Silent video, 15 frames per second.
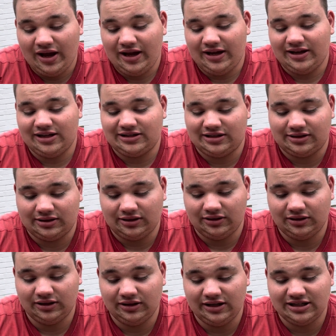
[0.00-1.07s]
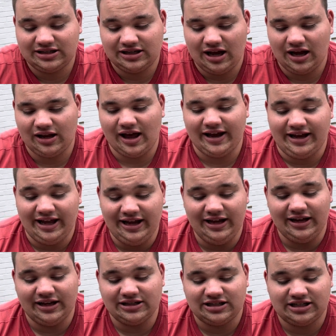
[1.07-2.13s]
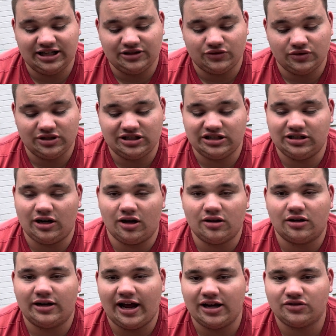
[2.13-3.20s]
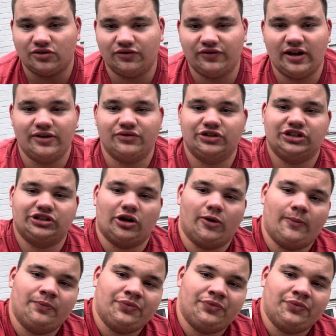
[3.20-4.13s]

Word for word: It's it's got like heat and citrus and other natural flavors. So